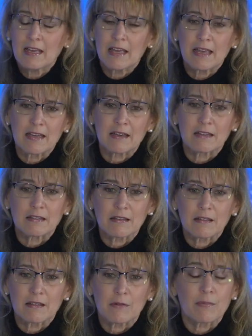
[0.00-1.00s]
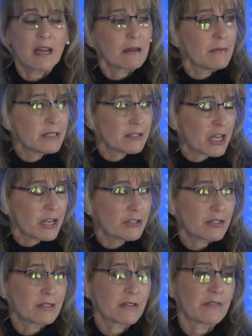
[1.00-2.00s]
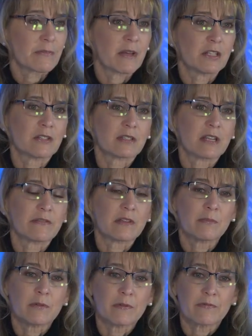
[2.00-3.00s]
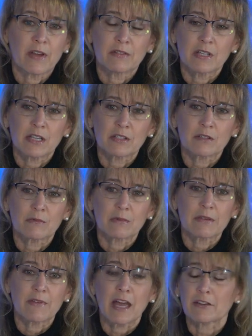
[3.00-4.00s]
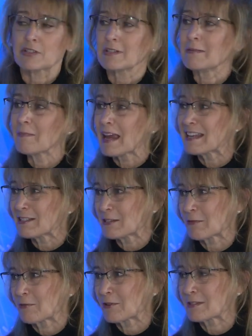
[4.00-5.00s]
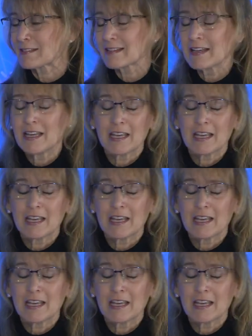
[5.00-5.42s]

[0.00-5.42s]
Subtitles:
and the recommendations of the Patient Safety Movement Foundation, we've actually made a difference